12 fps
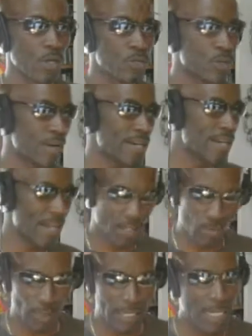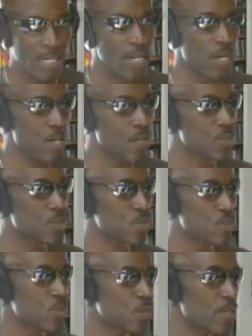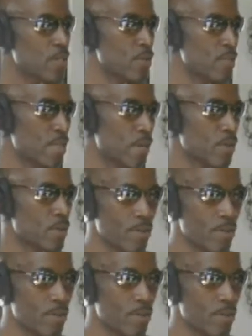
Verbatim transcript: to our next one. Studio Nero